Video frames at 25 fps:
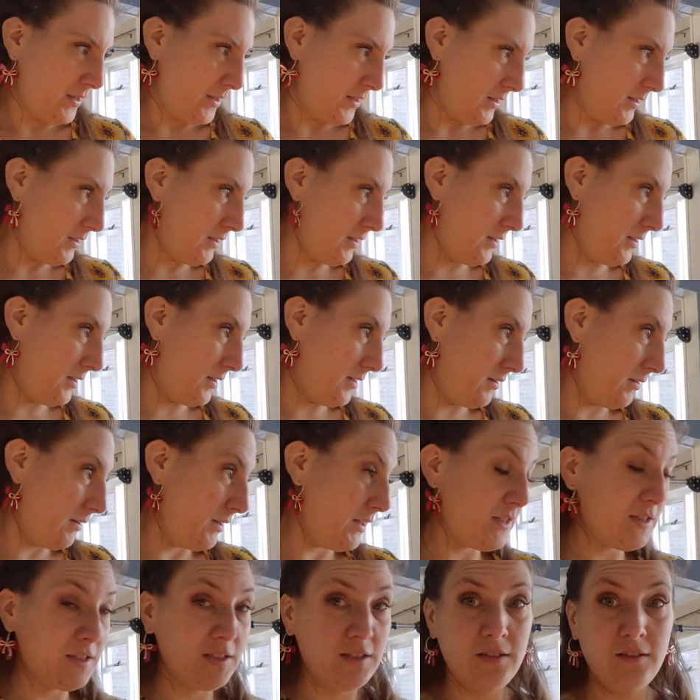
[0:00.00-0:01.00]

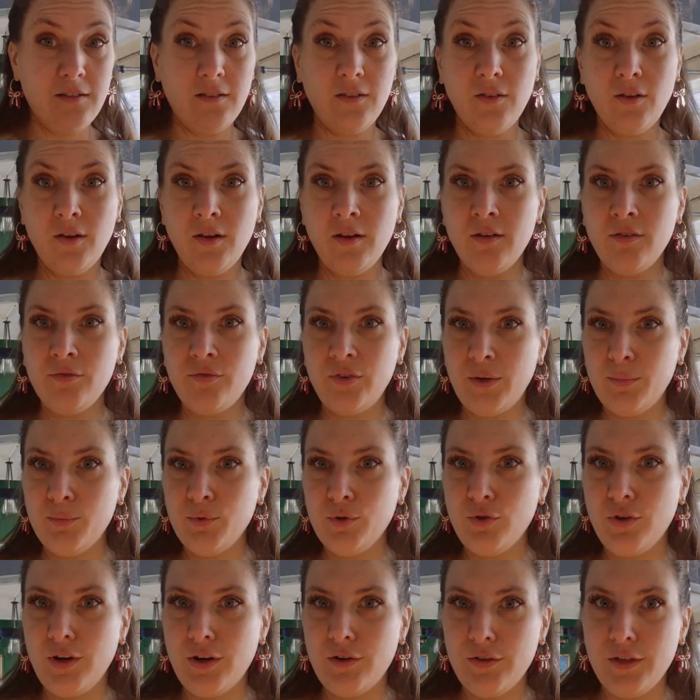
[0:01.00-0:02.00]
it's still
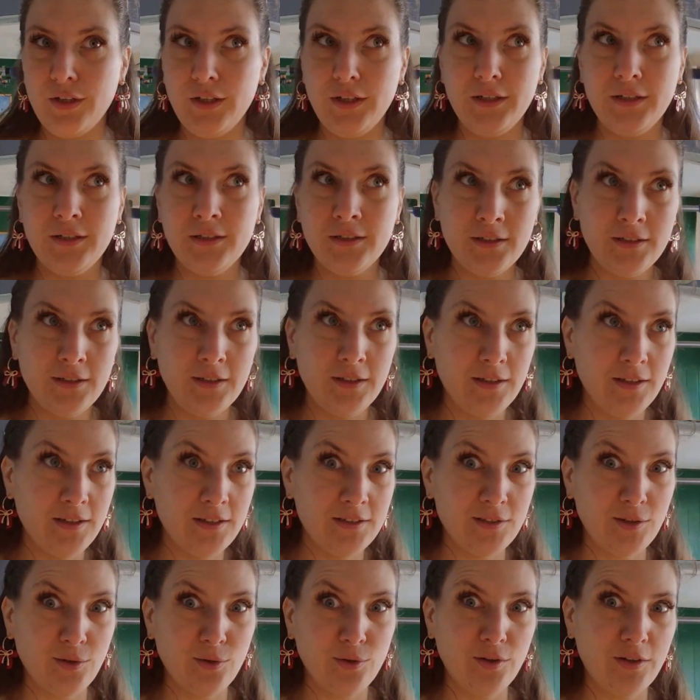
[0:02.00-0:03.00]
February,
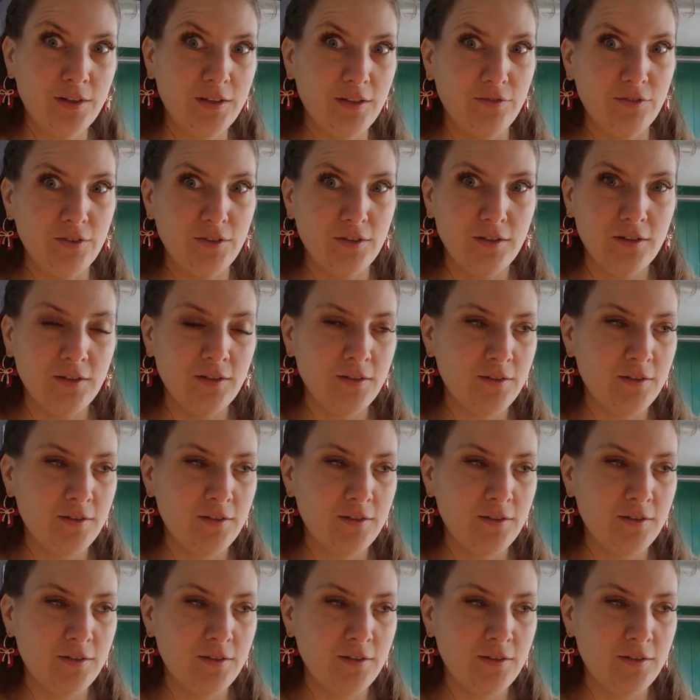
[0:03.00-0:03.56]
so not even